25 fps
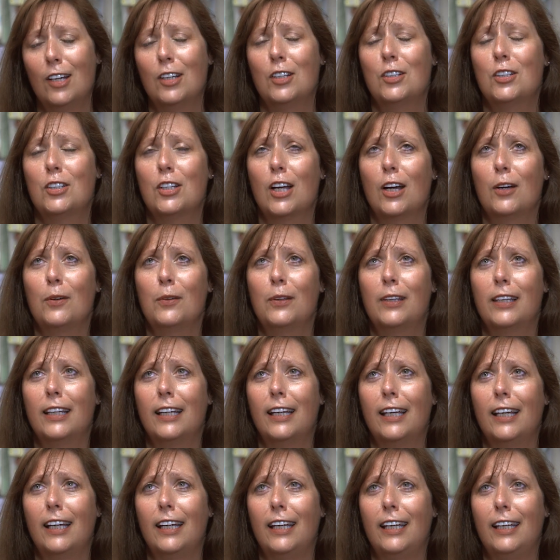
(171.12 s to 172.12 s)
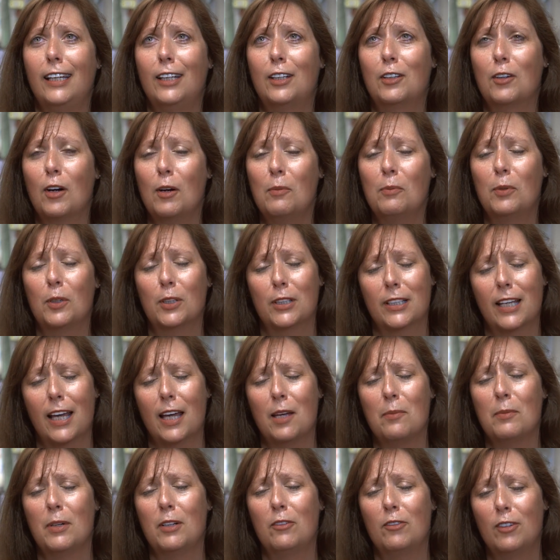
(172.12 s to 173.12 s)
so the Chromebooks
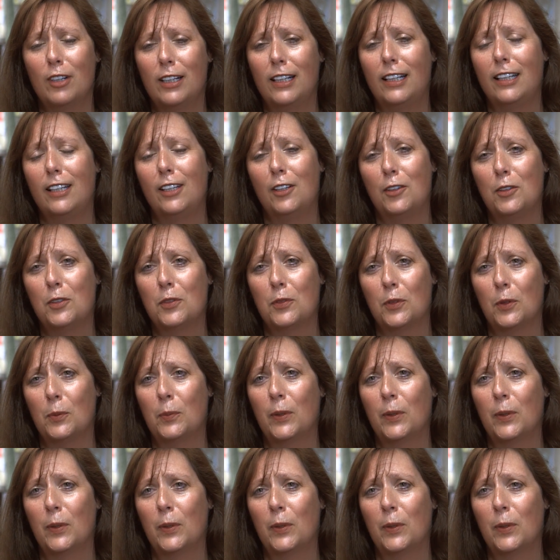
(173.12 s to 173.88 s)
came in really useful